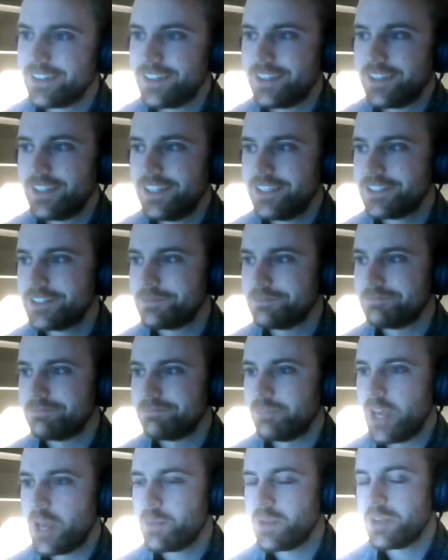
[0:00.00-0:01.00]
he's
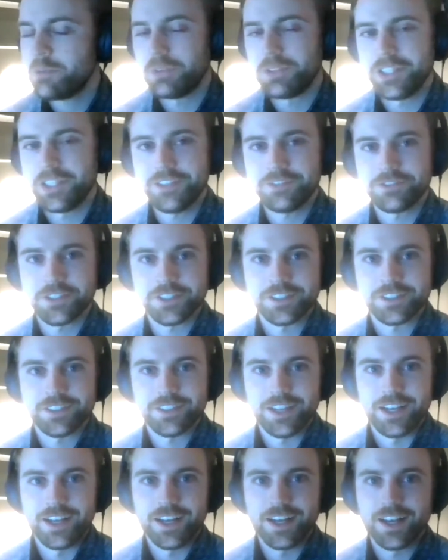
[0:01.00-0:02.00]
made me a believer.
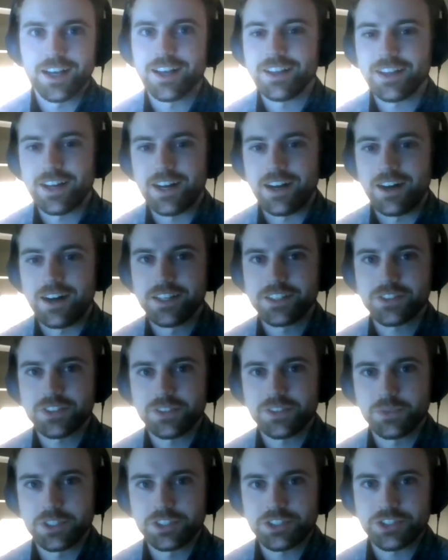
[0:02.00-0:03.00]
Honestly,
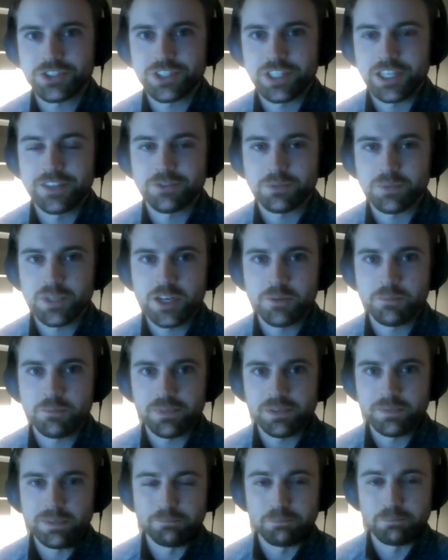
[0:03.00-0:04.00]
what you're seeing from him,